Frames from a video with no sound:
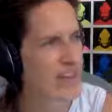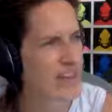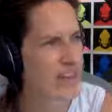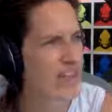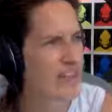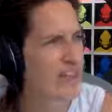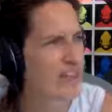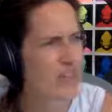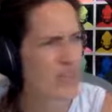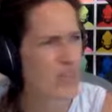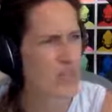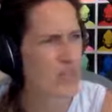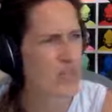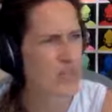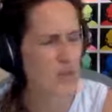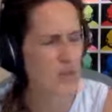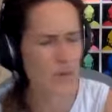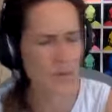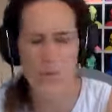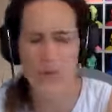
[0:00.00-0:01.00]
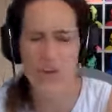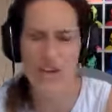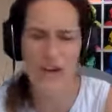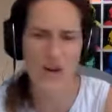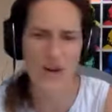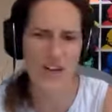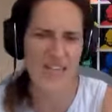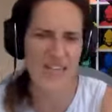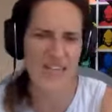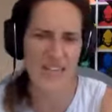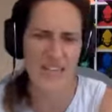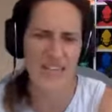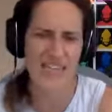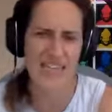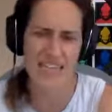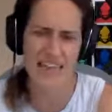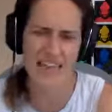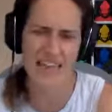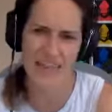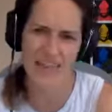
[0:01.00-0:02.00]
I think it was, we
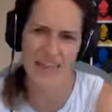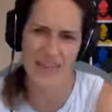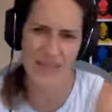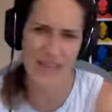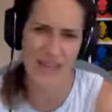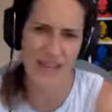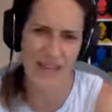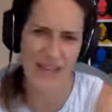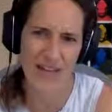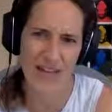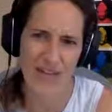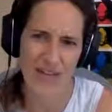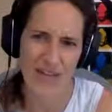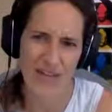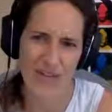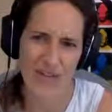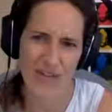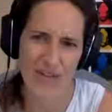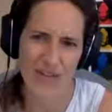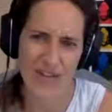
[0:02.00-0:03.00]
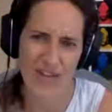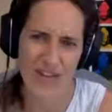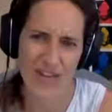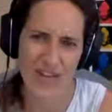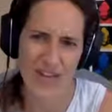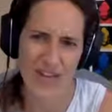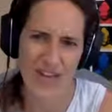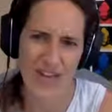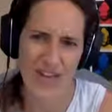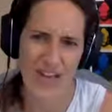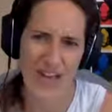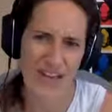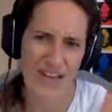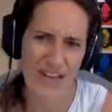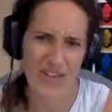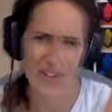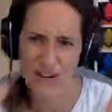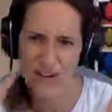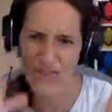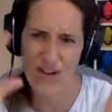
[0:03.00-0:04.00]
constantly had some kind of a
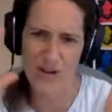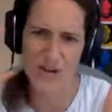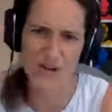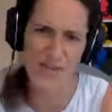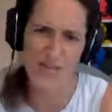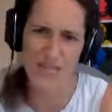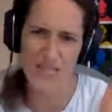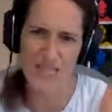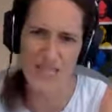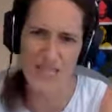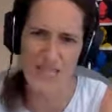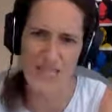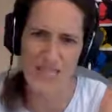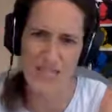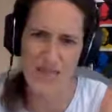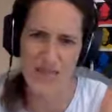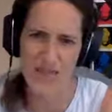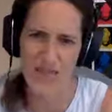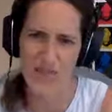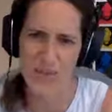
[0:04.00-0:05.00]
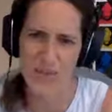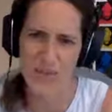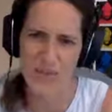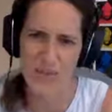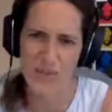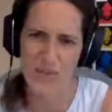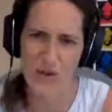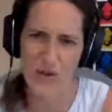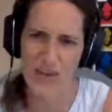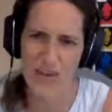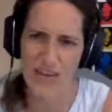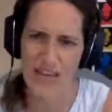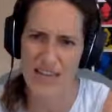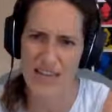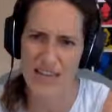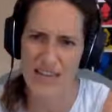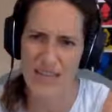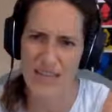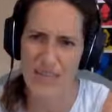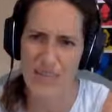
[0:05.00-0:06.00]
underground scene, but that was more
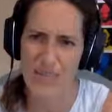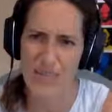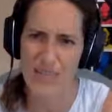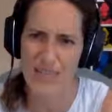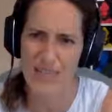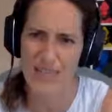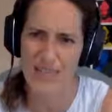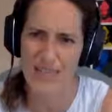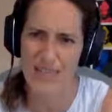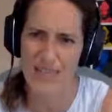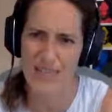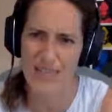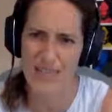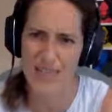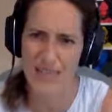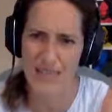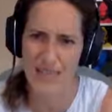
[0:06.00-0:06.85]
like the hippies,